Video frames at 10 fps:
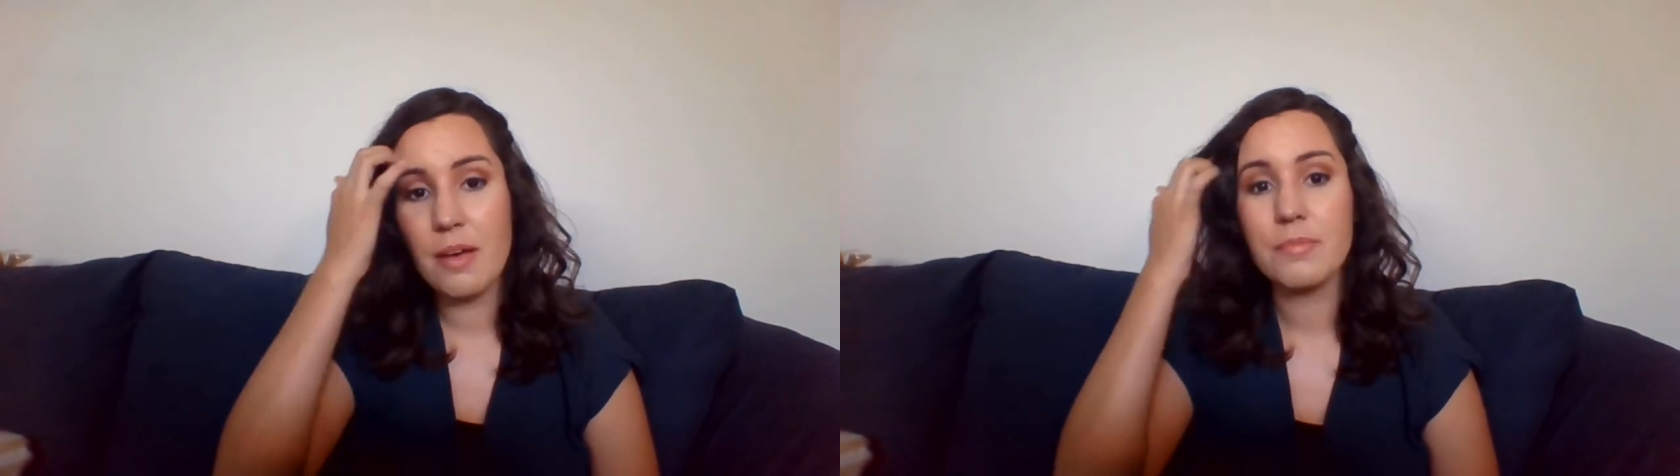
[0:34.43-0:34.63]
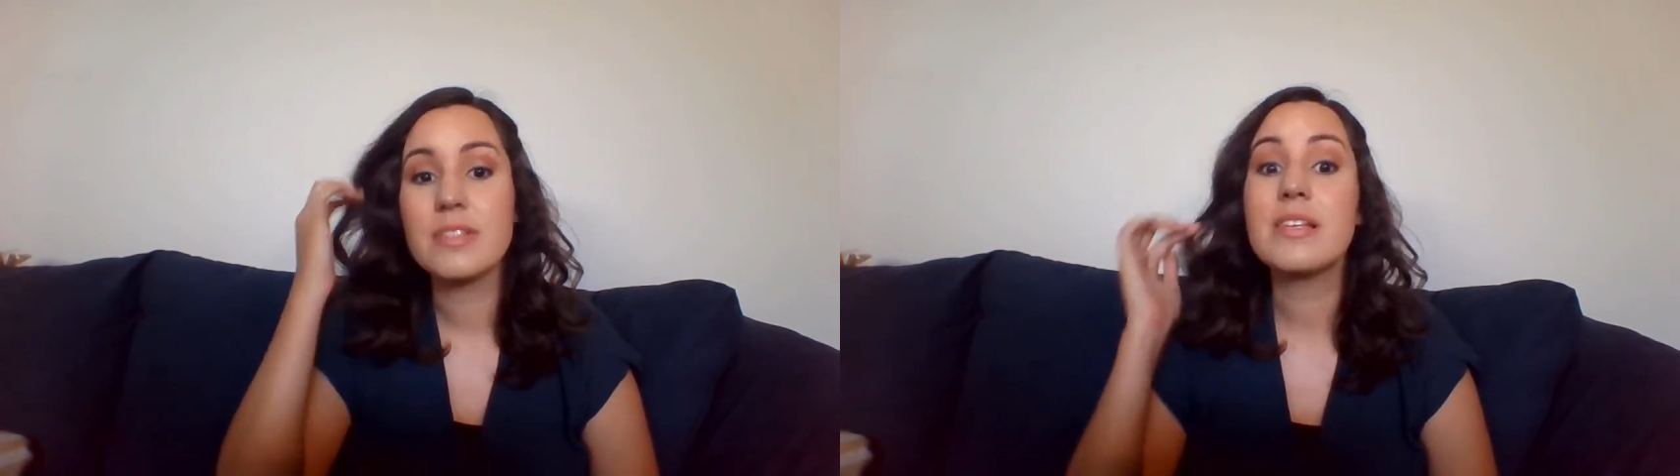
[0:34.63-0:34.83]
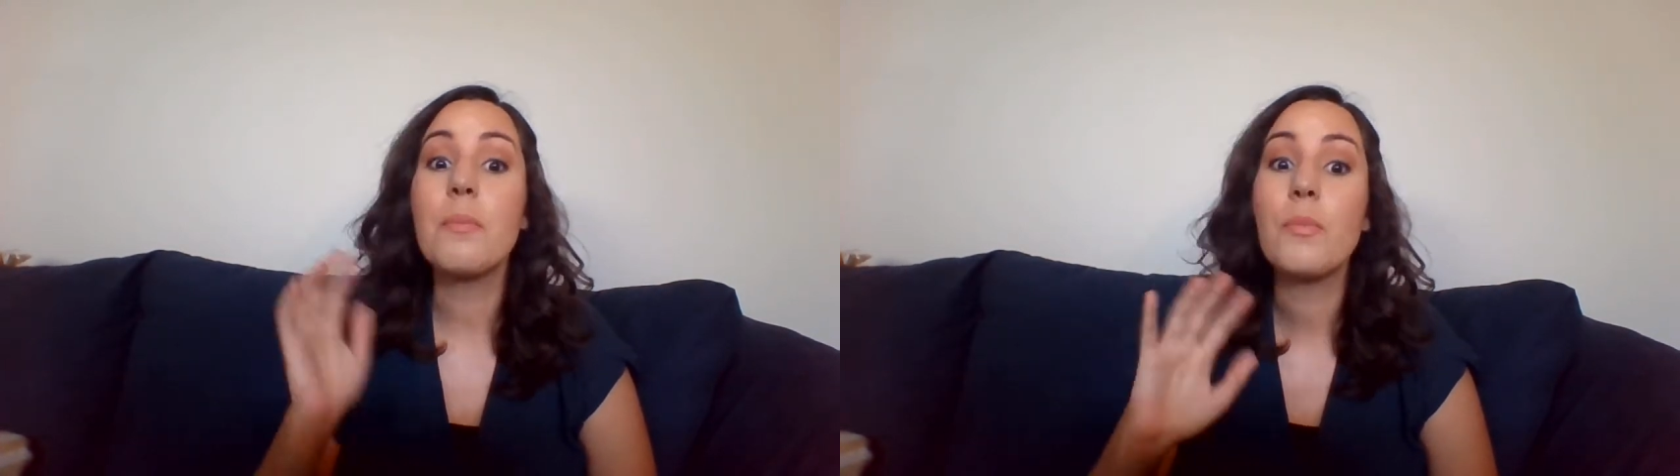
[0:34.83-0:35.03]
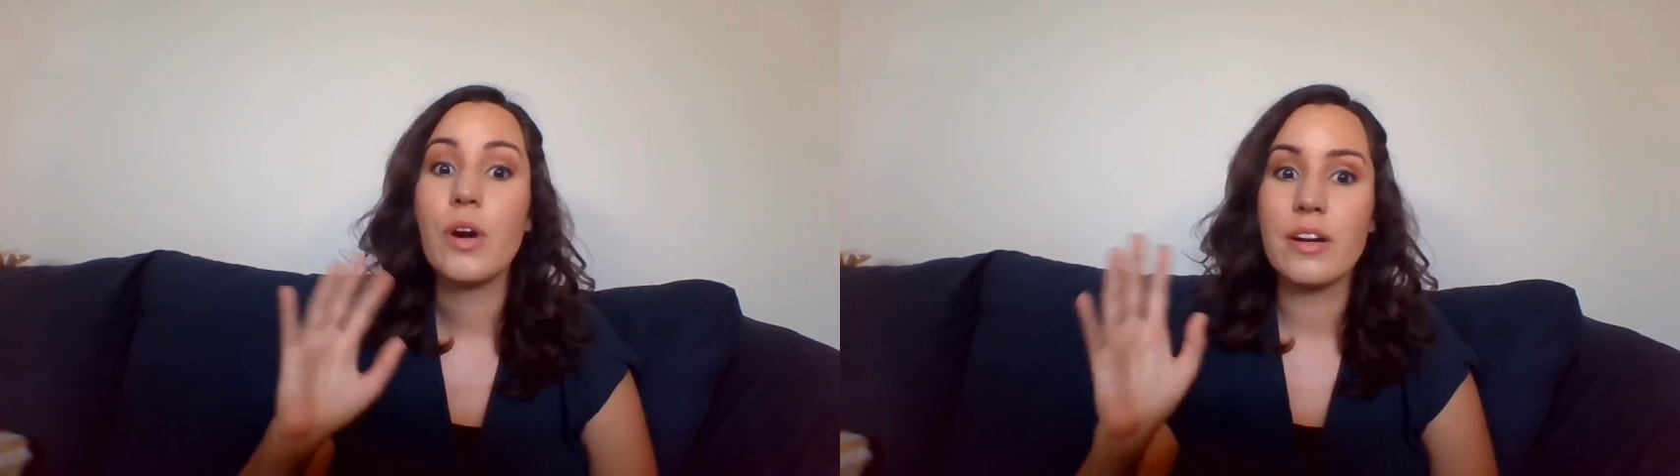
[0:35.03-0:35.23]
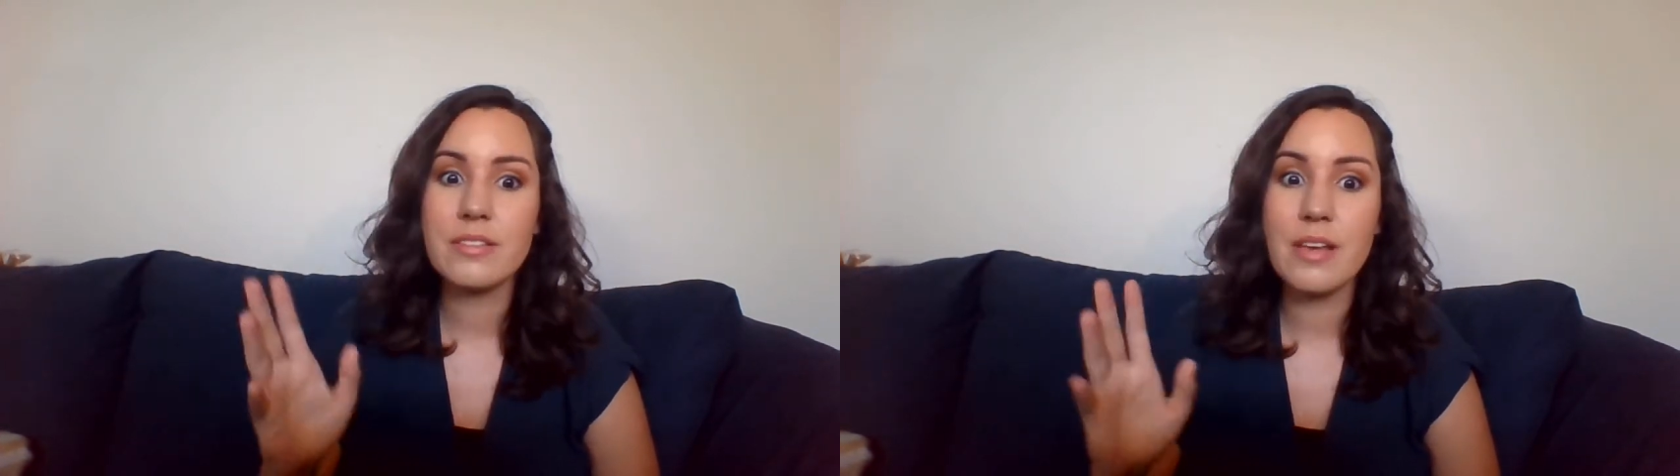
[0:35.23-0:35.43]

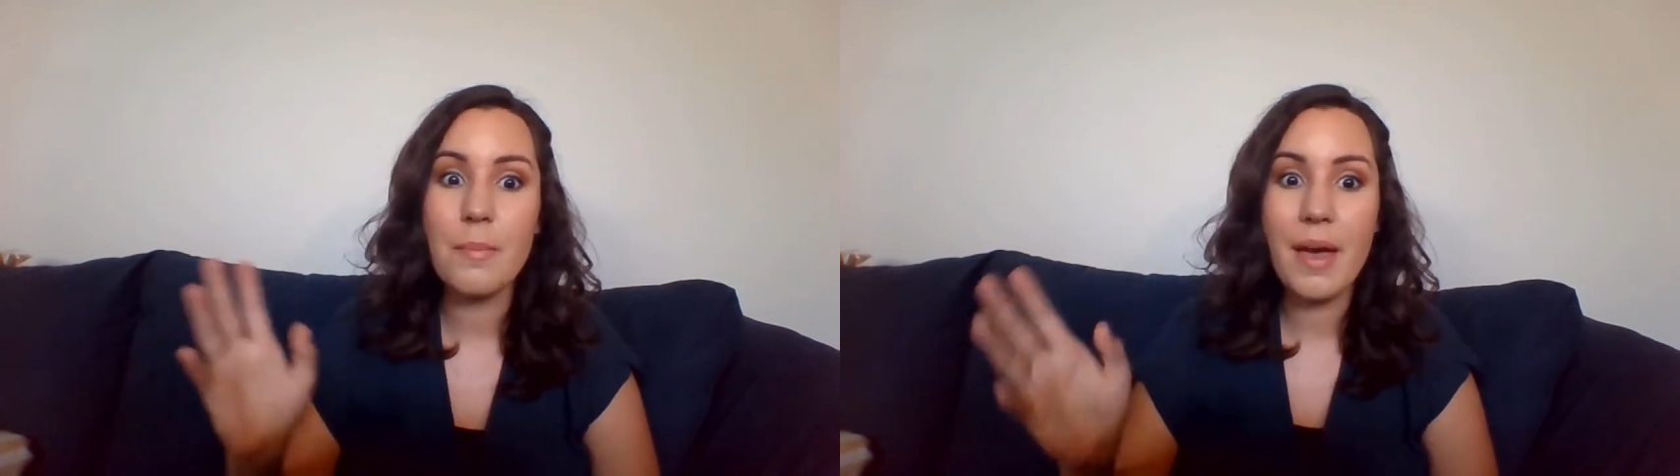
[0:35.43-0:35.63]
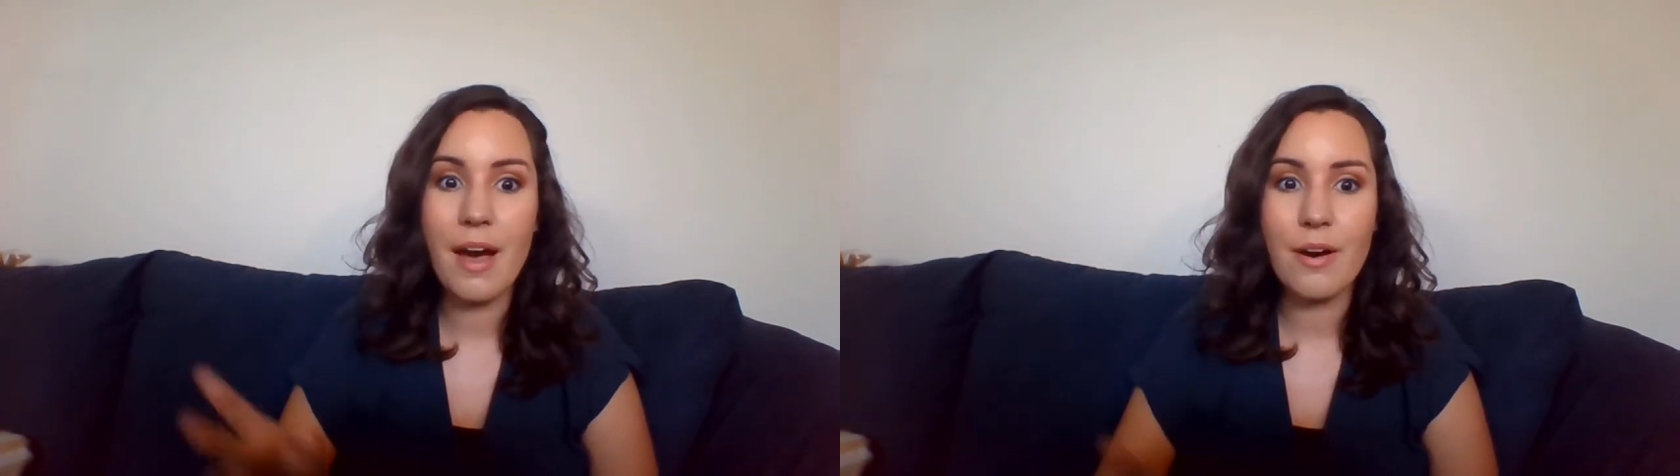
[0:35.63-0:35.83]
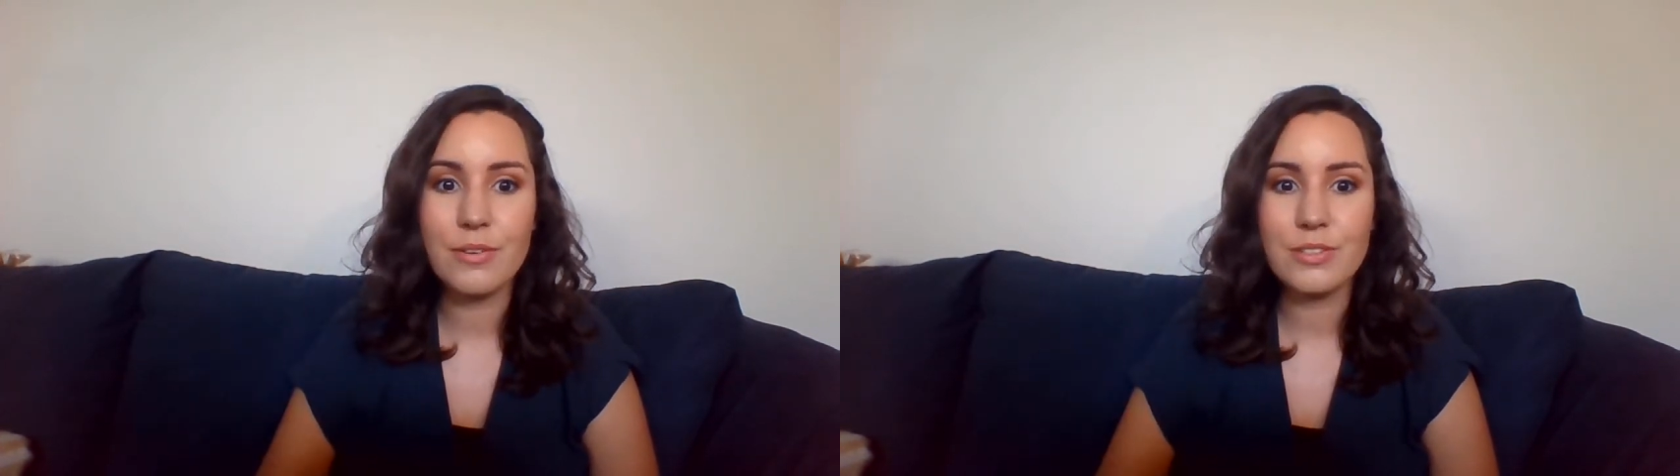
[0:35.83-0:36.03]
somewhere, somehow.